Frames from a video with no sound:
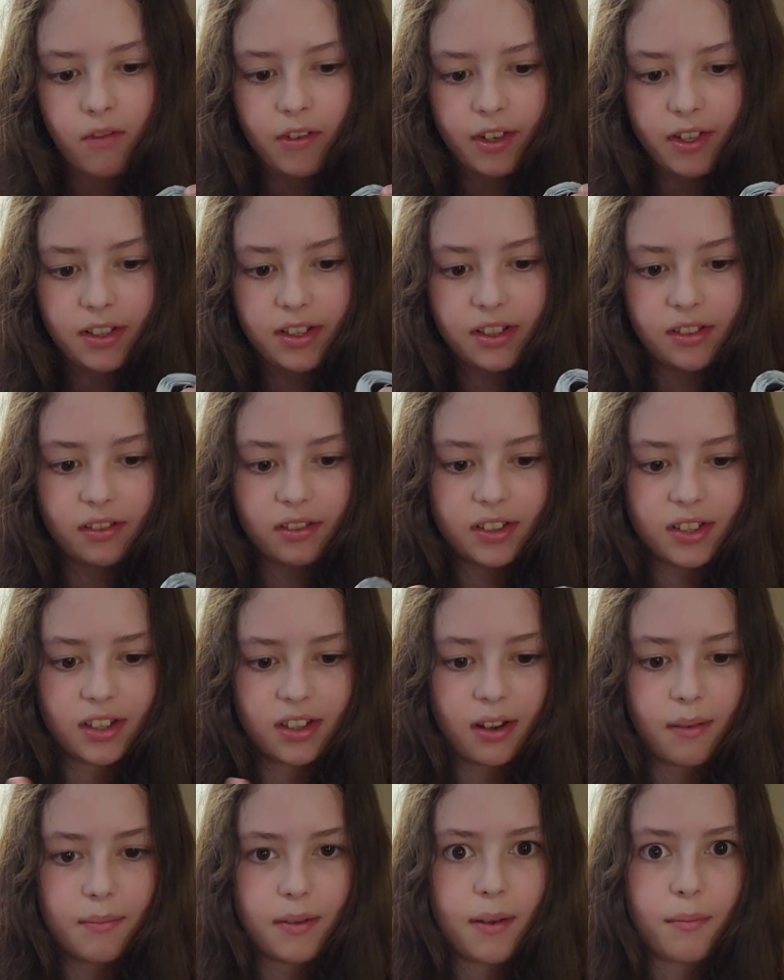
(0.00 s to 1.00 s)
This looks
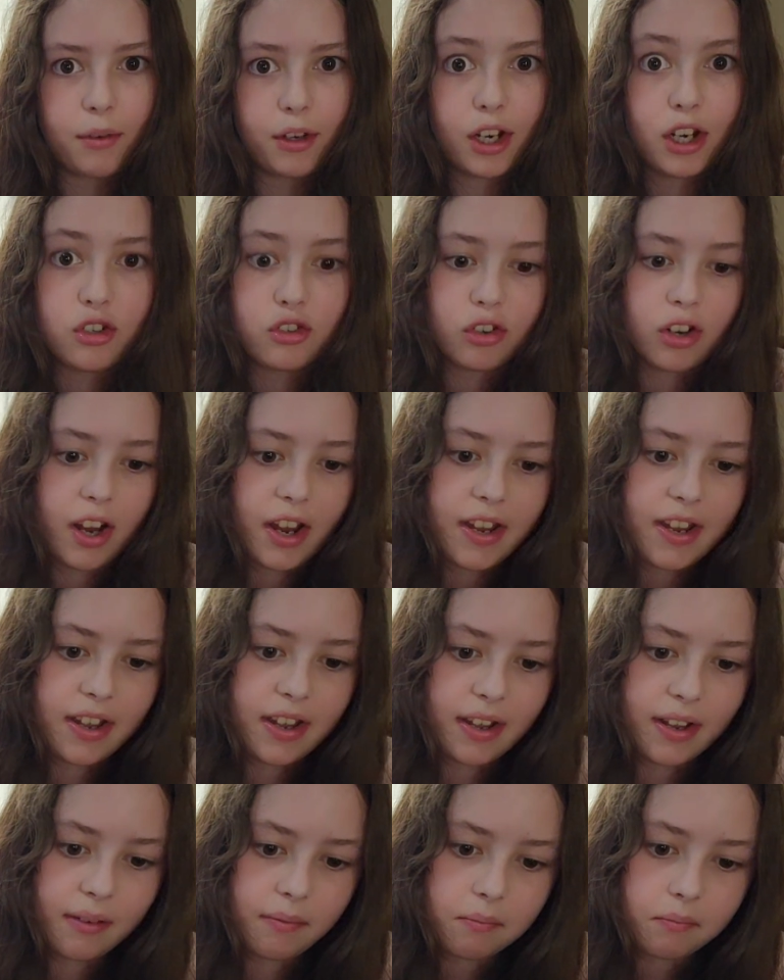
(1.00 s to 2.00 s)
yummy. I'm gonna try
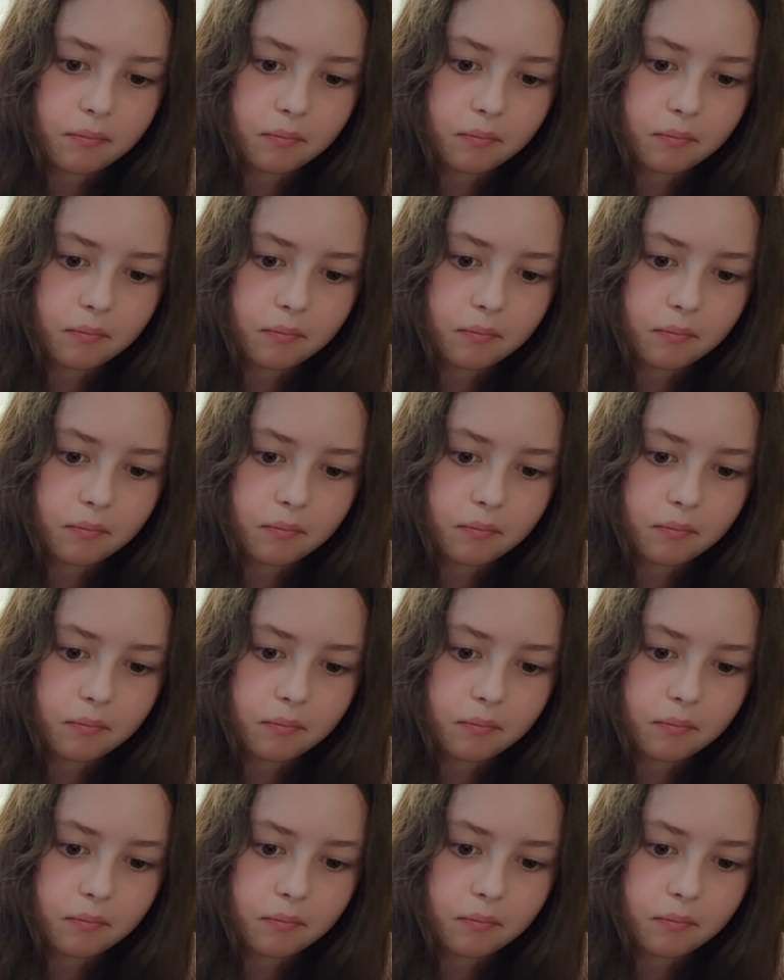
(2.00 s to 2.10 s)
it.